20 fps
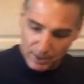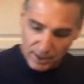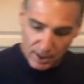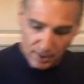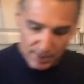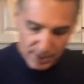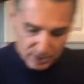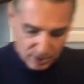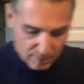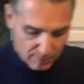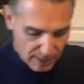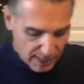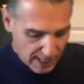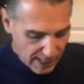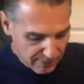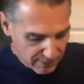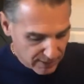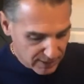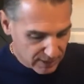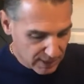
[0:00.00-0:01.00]
All right, so I'm going to
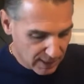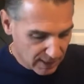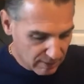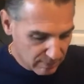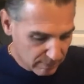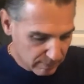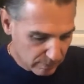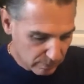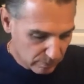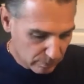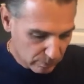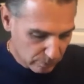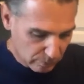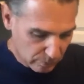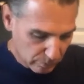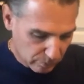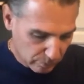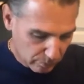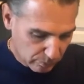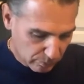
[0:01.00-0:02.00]
add this in.
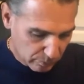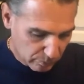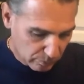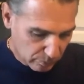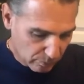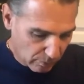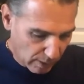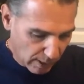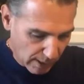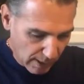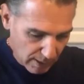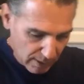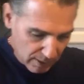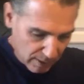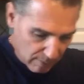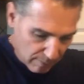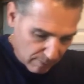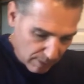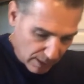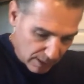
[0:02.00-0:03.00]
Okay, I'm going
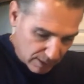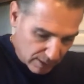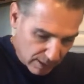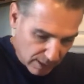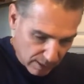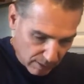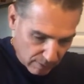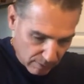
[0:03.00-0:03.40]
to mix it.